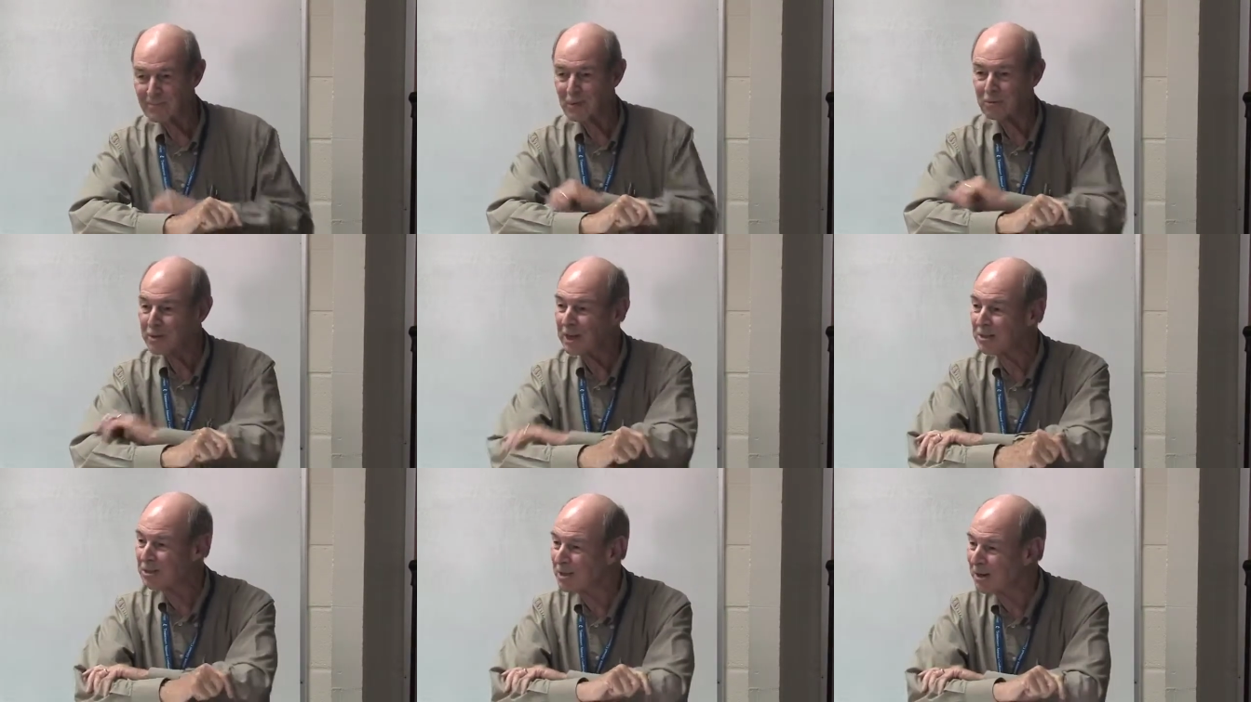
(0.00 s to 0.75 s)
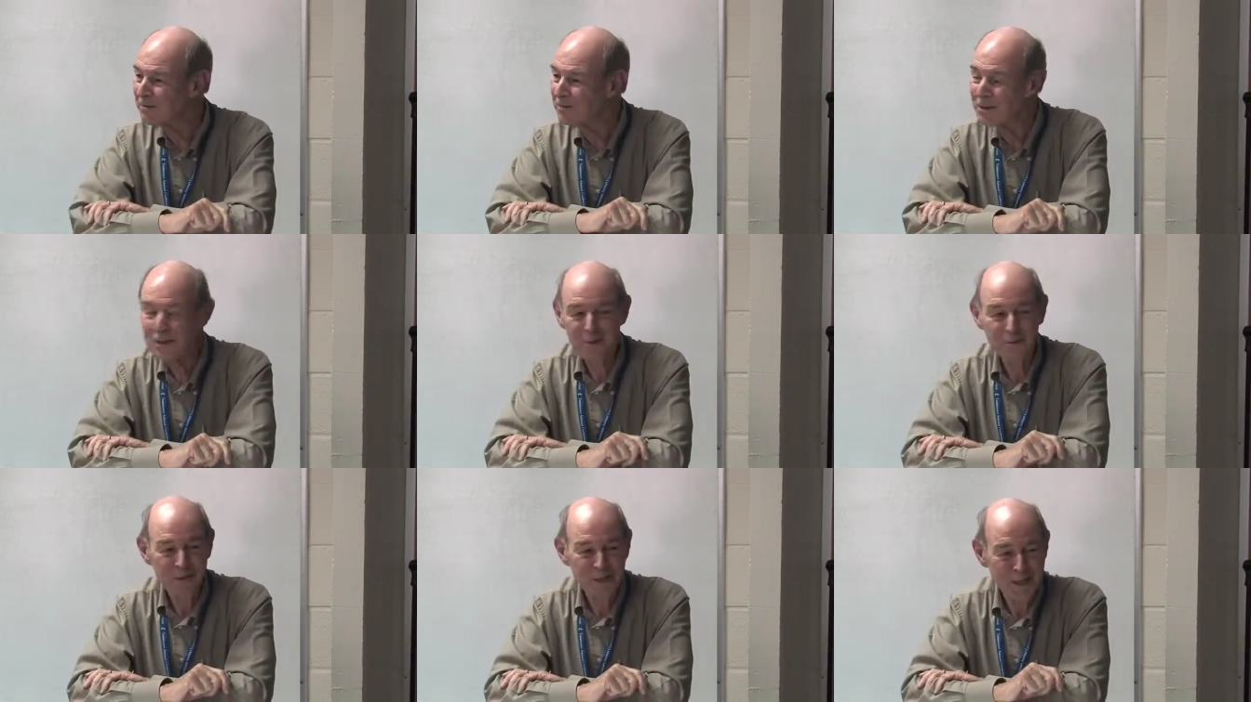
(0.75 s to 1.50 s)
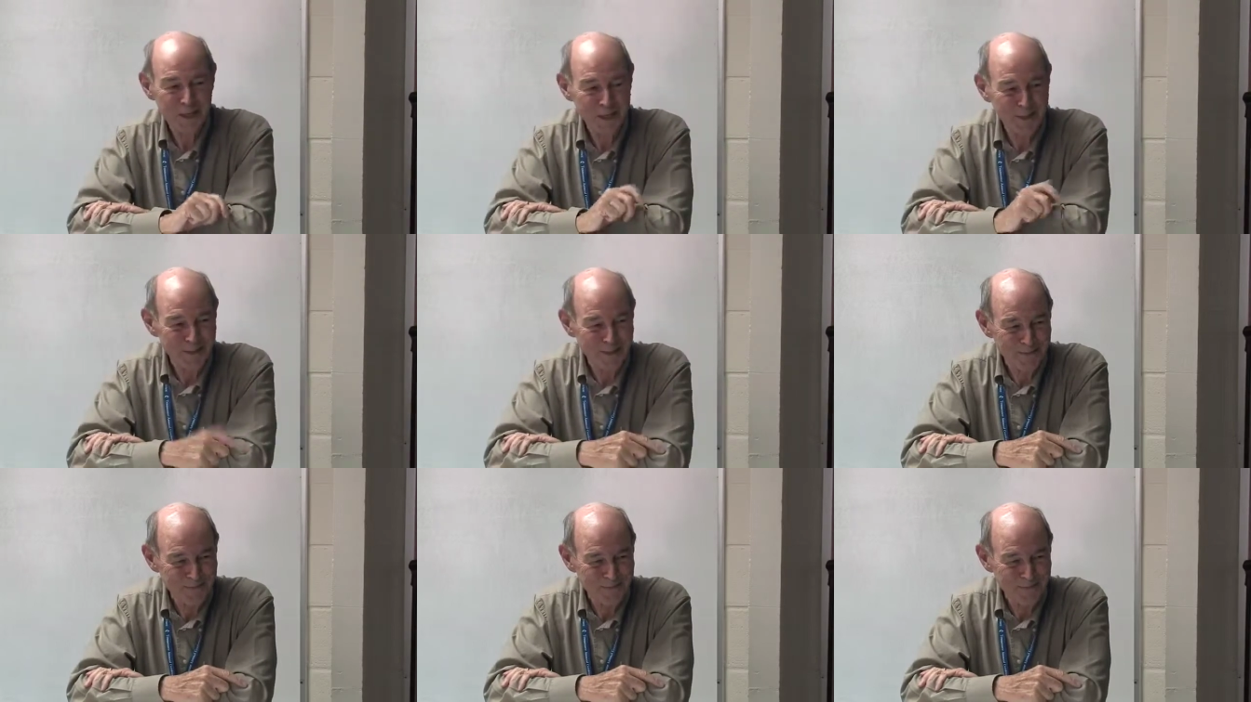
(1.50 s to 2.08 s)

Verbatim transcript: Don't take stuff you don't need.